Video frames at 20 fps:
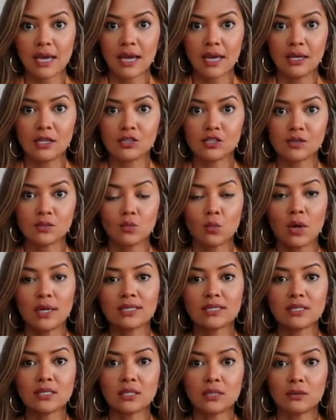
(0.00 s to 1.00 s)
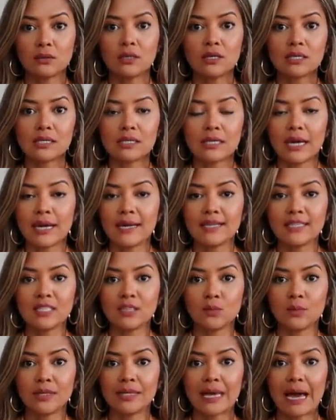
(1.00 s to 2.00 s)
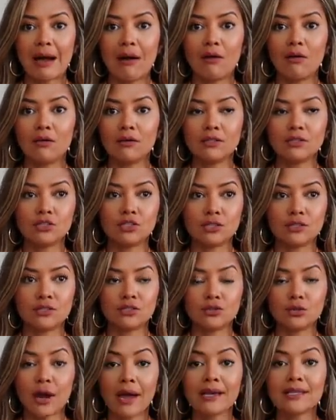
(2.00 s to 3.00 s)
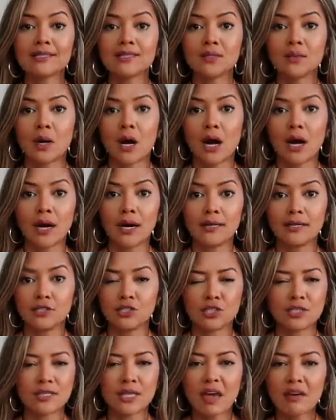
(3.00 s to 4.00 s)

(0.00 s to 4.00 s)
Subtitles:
and just wants to look nice without just trying so hard and just